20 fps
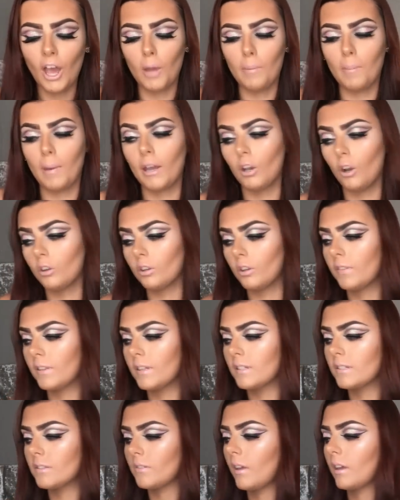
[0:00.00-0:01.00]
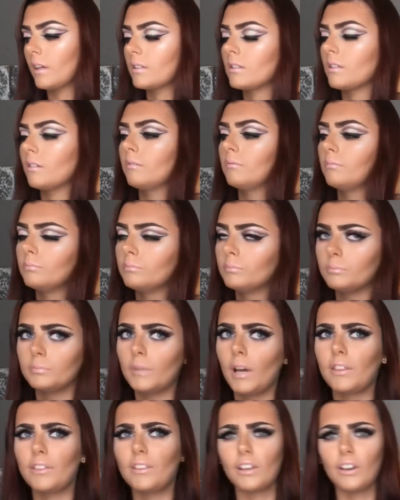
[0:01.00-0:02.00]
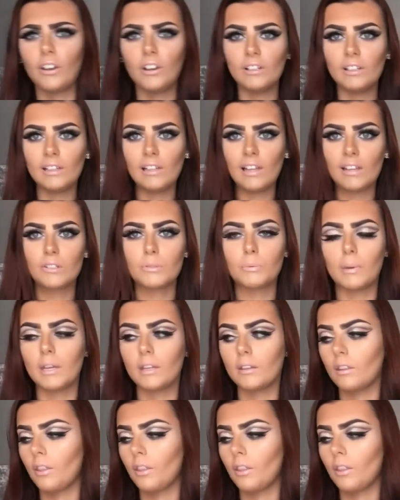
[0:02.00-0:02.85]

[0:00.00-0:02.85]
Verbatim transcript: Um, I ordered these things I think early last week.